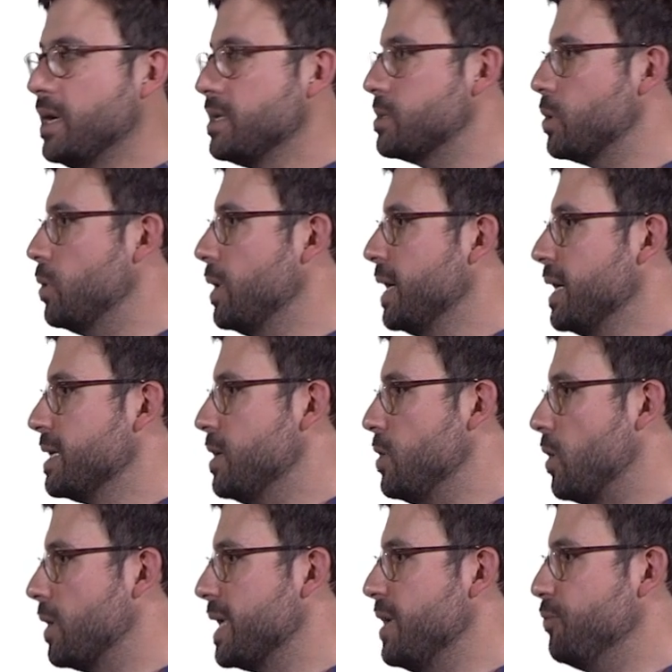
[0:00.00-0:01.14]
So, you
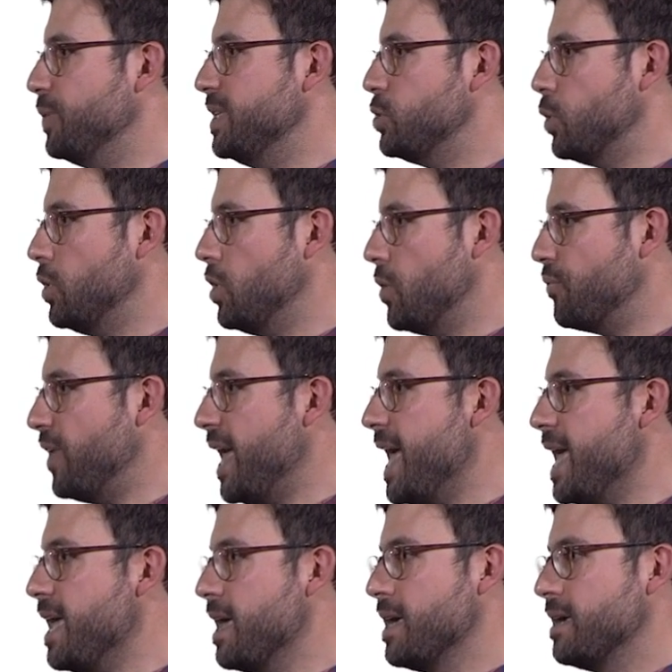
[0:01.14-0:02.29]
know, if we turn off
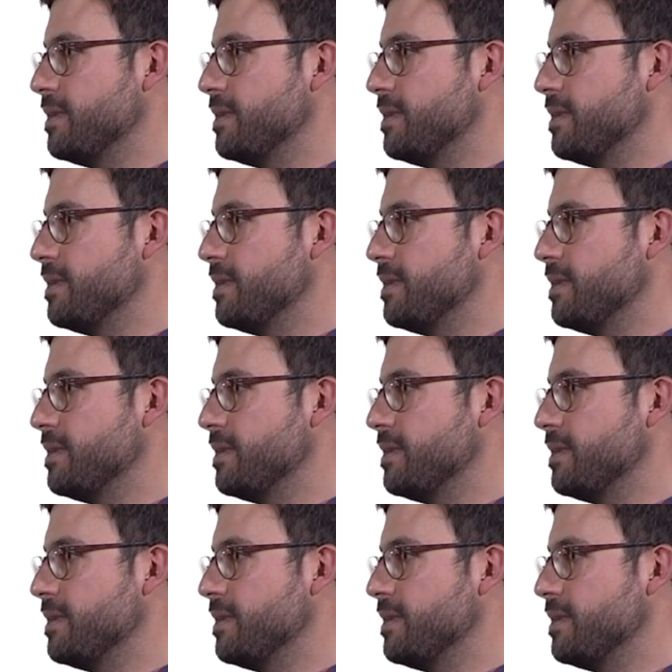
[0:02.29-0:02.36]
A,